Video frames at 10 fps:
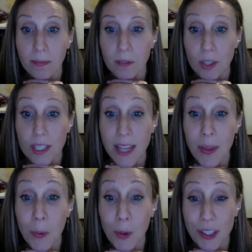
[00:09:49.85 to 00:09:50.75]
She said
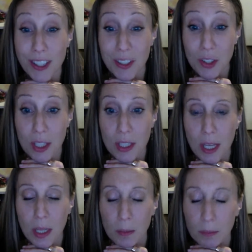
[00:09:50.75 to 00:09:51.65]
the words, she
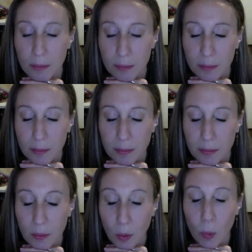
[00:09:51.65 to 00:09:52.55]
said,
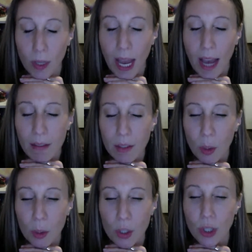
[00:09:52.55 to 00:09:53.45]
We have
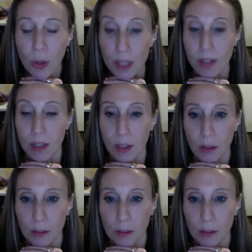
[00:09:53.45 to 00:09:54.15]
no choice.